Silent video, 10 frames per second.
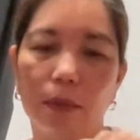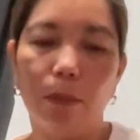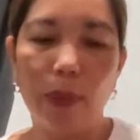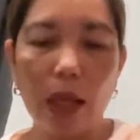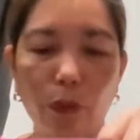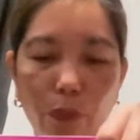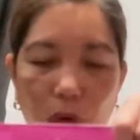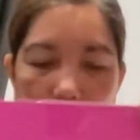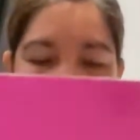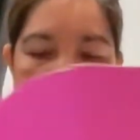black
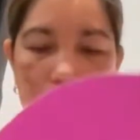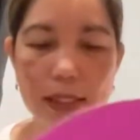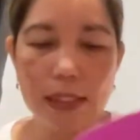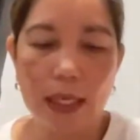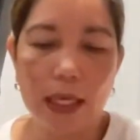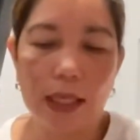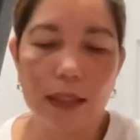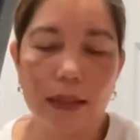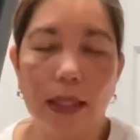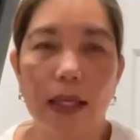friday
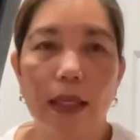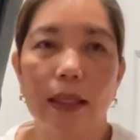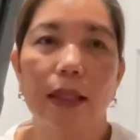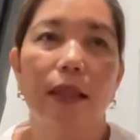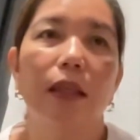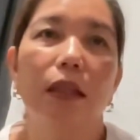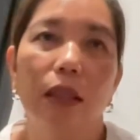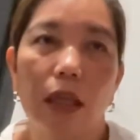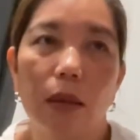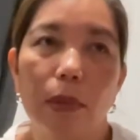sale they
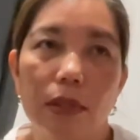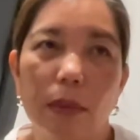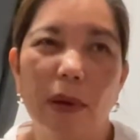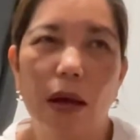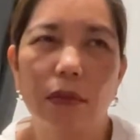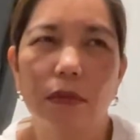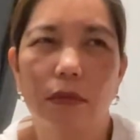gave us about